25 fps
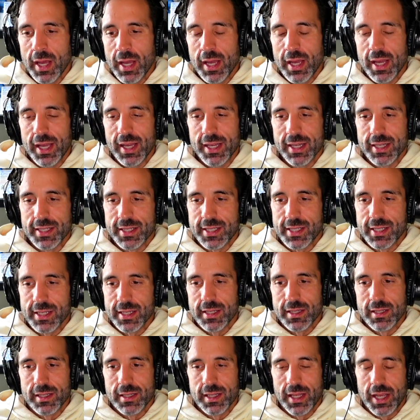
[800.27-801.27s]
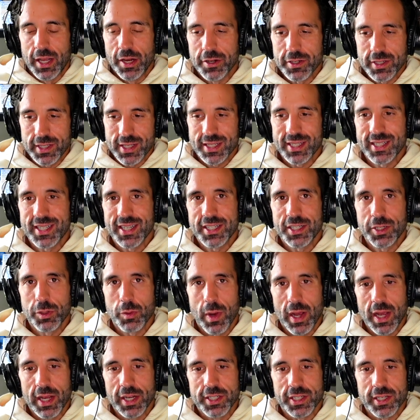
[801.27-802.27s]
is here's the
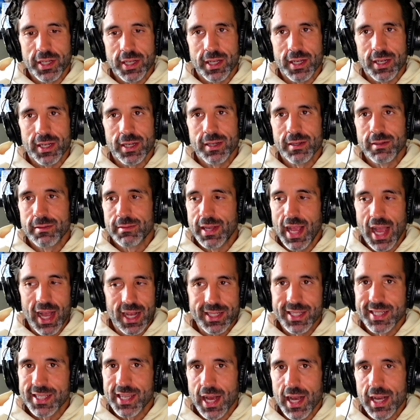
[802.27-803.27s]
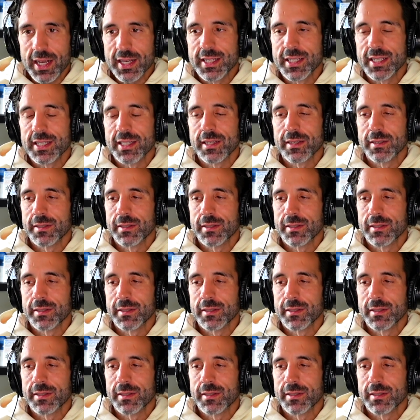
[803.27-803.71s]
situation. Yeah, it sucks.